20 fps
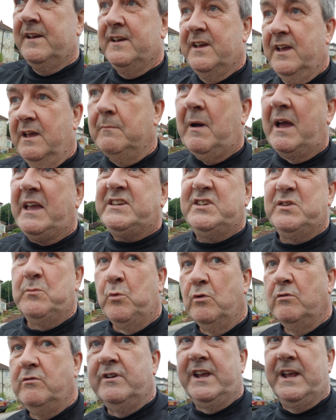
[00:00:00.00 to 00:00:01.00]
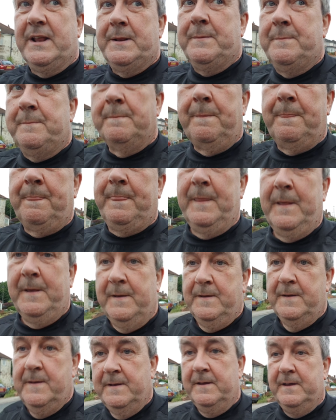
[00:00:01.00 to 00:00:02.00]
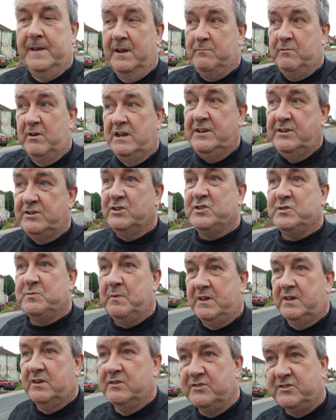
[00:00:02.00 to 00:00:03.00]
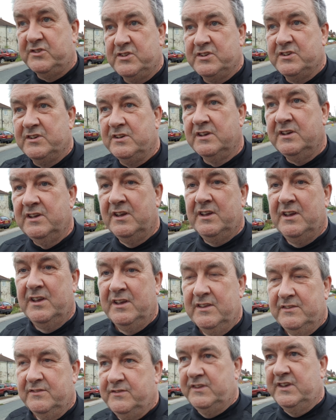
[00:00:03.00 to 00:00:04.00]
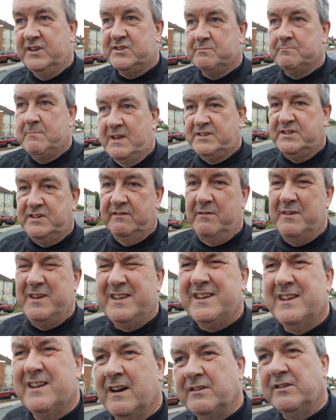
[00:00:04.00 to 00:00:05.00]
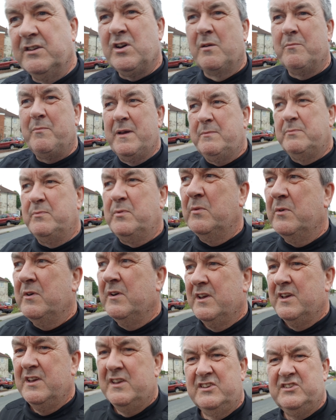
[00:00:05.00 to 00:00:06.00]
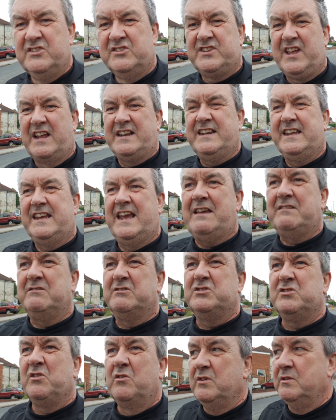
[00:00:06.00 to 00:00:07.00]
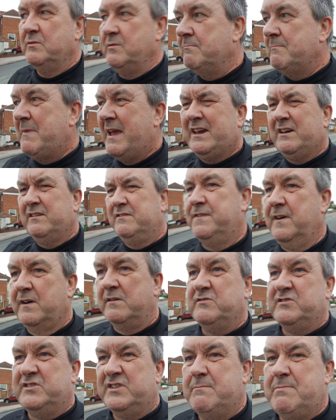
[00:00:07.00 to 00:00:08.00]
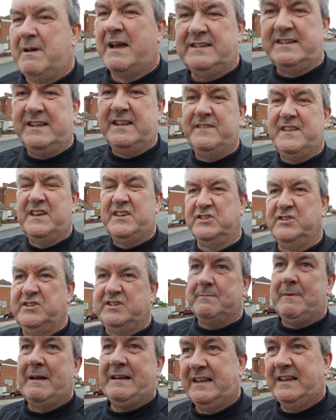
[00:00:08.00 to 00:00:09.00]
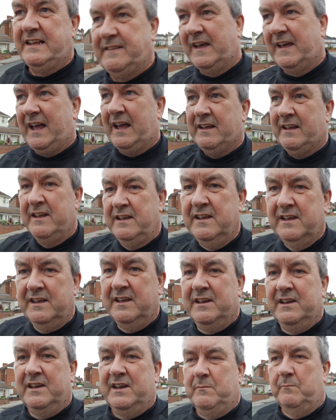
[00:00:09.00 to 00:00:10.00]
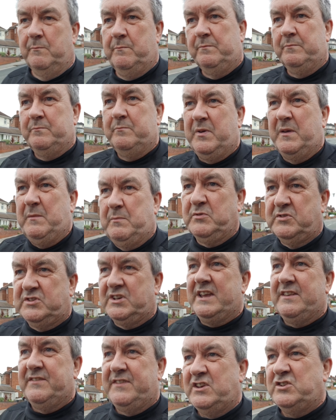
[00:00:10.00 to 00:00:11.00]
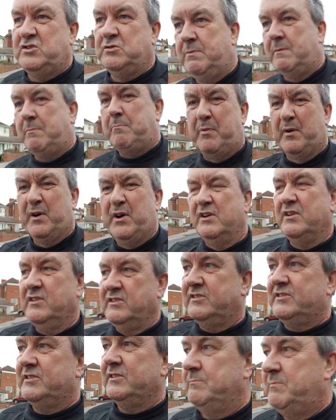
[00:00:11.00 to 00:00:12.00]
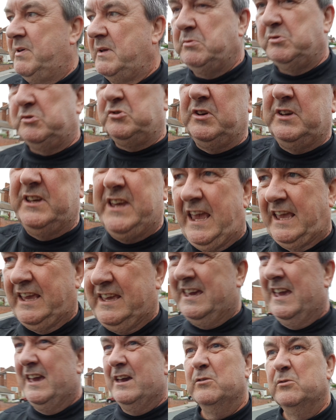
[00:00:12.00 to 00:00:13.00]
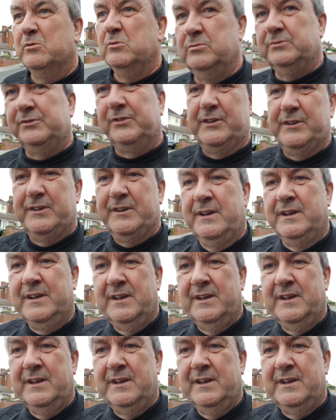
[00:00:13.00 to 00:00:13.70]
It makes it worrying, it really does, because this massive, I mean, you know, you've got people standing outside with megaphones demanding this and demanding that, and people saying things should be burnt and people should get killed, and